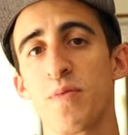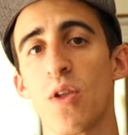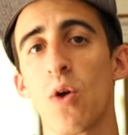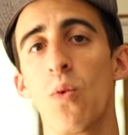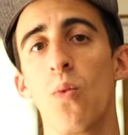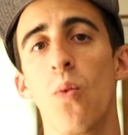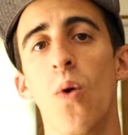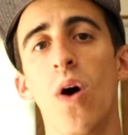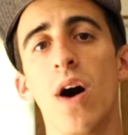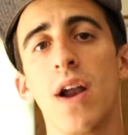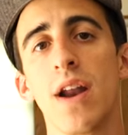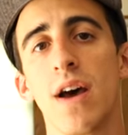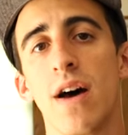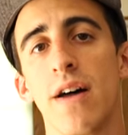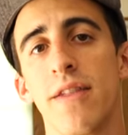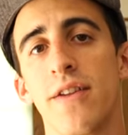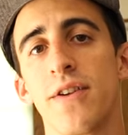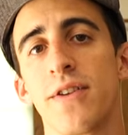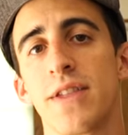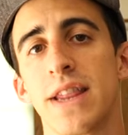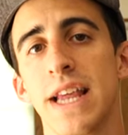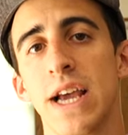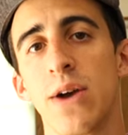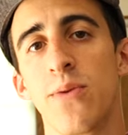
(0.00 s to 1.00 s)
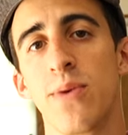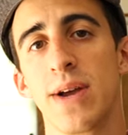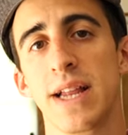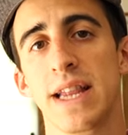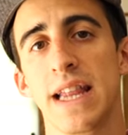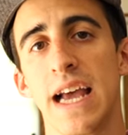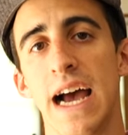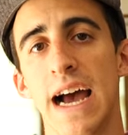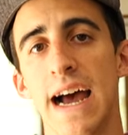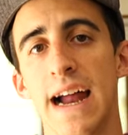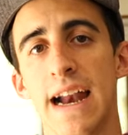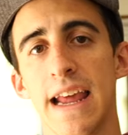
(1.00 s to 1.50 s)
one other thing
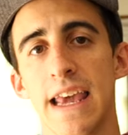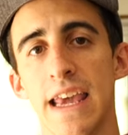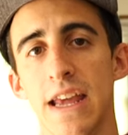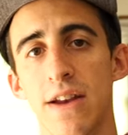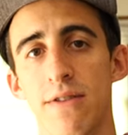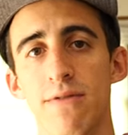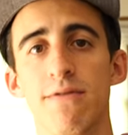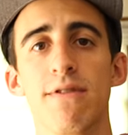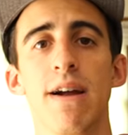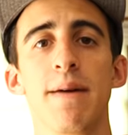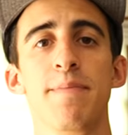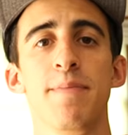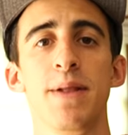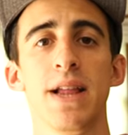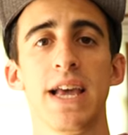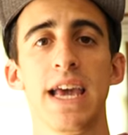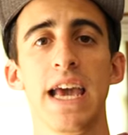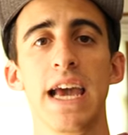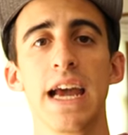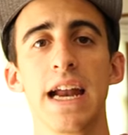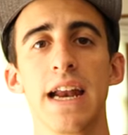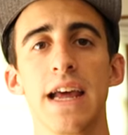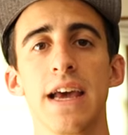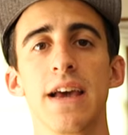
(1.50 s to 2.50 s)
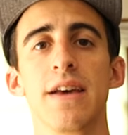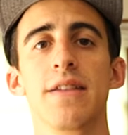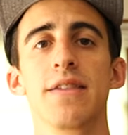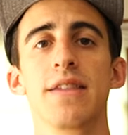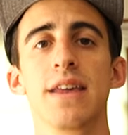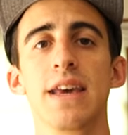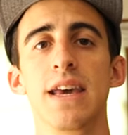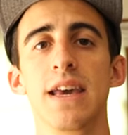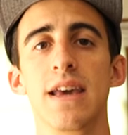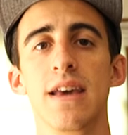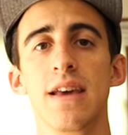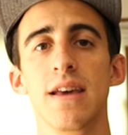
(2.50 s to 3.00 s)
with that in replicating
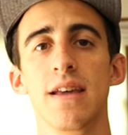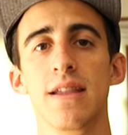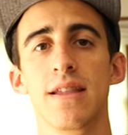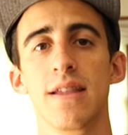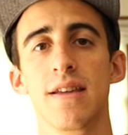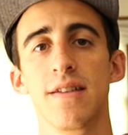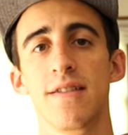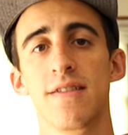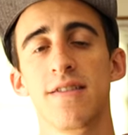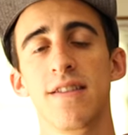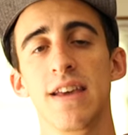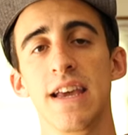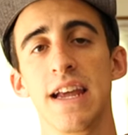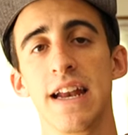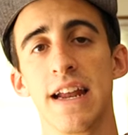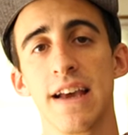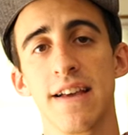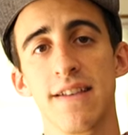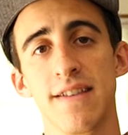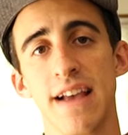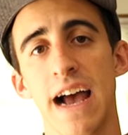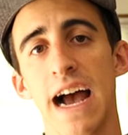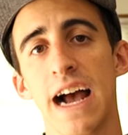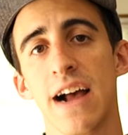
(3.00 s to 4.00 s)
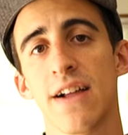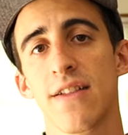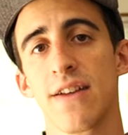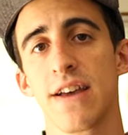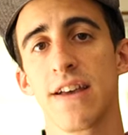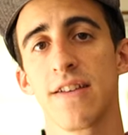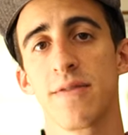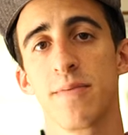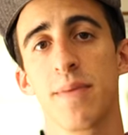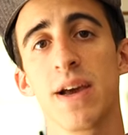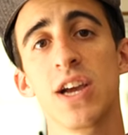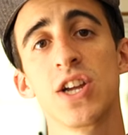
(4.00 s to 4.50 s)
the the scene
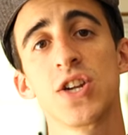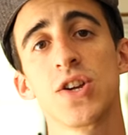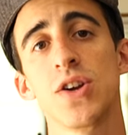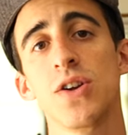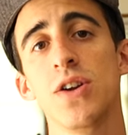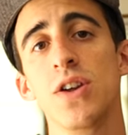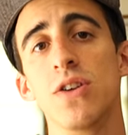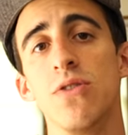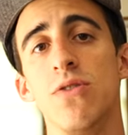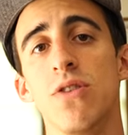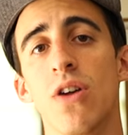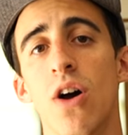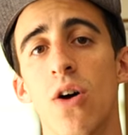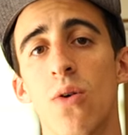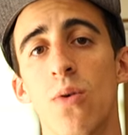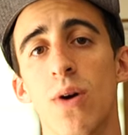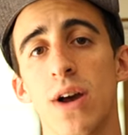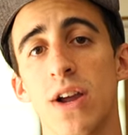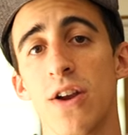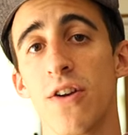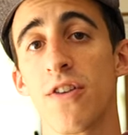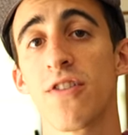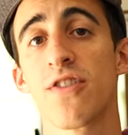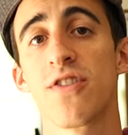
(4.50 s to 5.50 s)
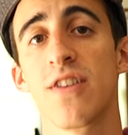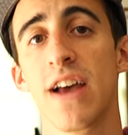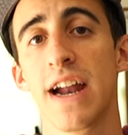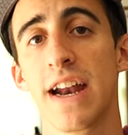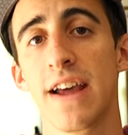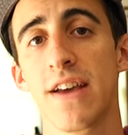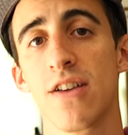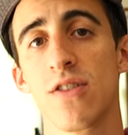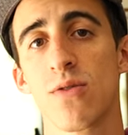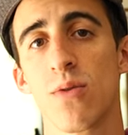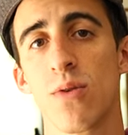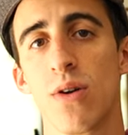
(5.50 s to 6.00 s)
exactly is make sure you know what your
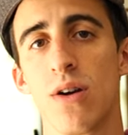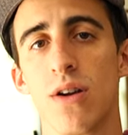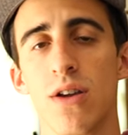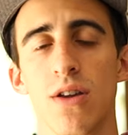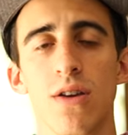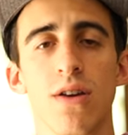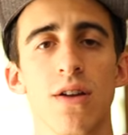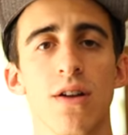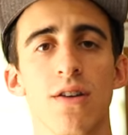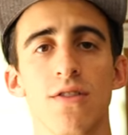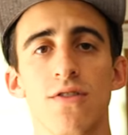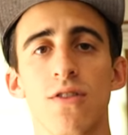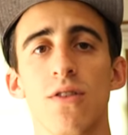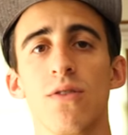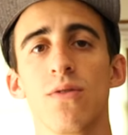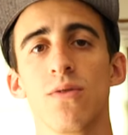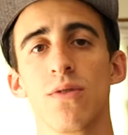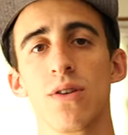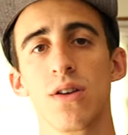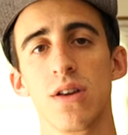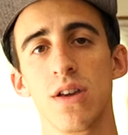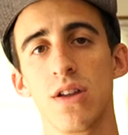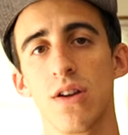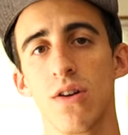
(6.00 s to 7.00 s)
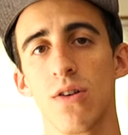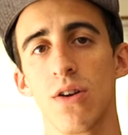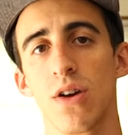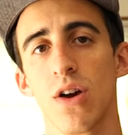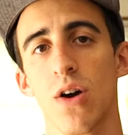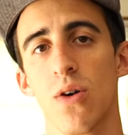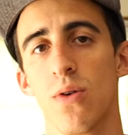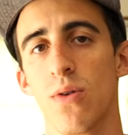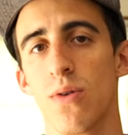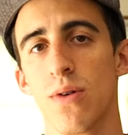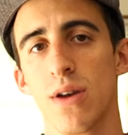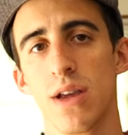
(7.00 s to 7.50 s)
settings were you can also you know
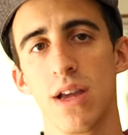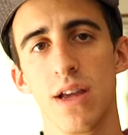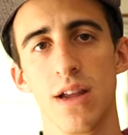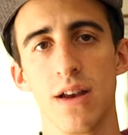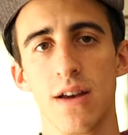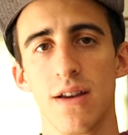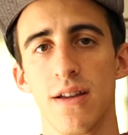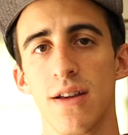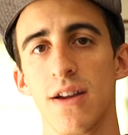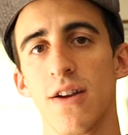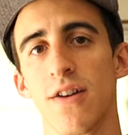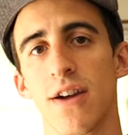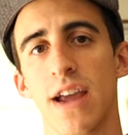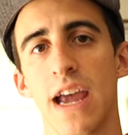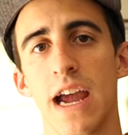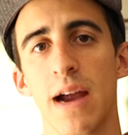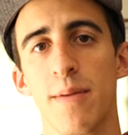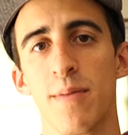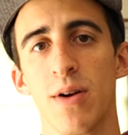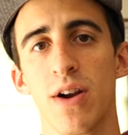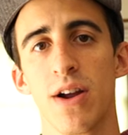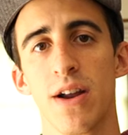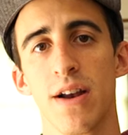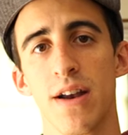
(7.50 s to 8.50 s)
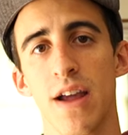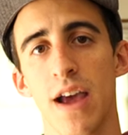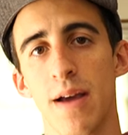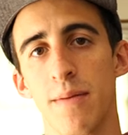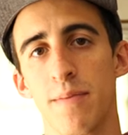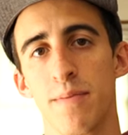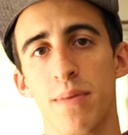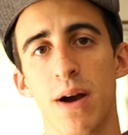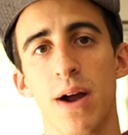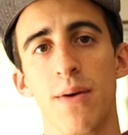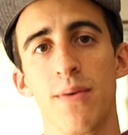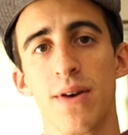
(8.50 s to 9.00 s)
go into your camera and,
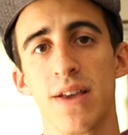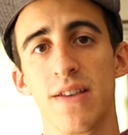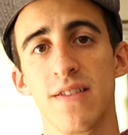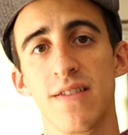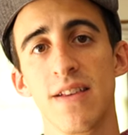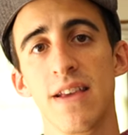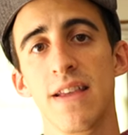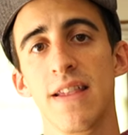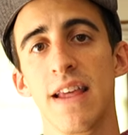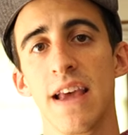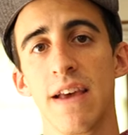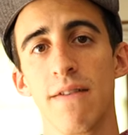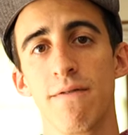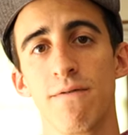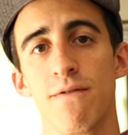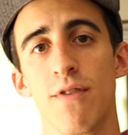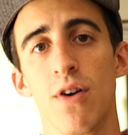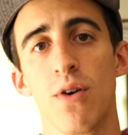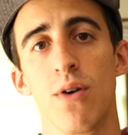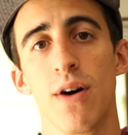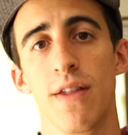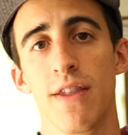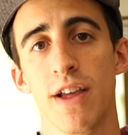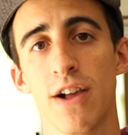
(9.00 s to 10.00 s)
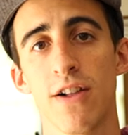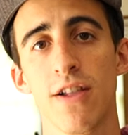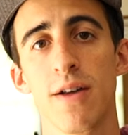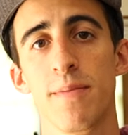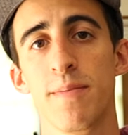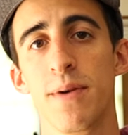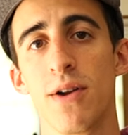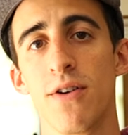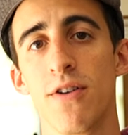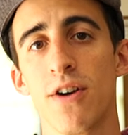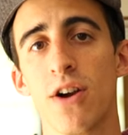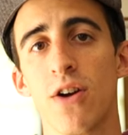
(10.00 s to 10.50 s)
and probably see the info on the
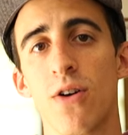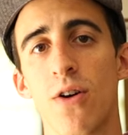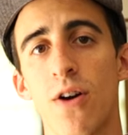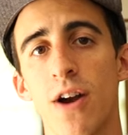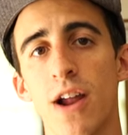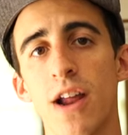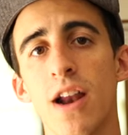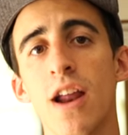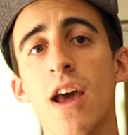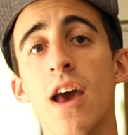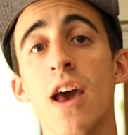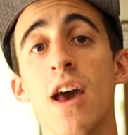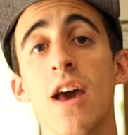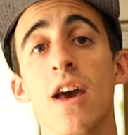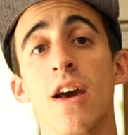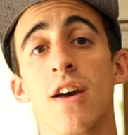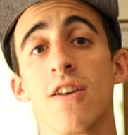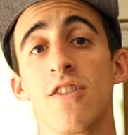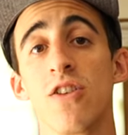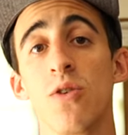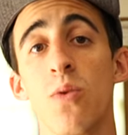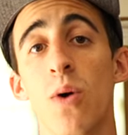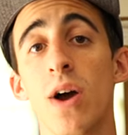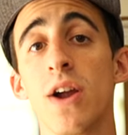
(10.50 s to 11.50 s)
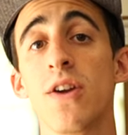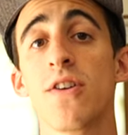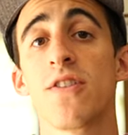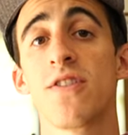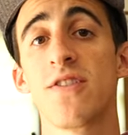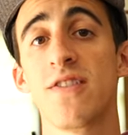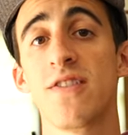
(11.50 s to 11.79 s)
clip you recorded because you want your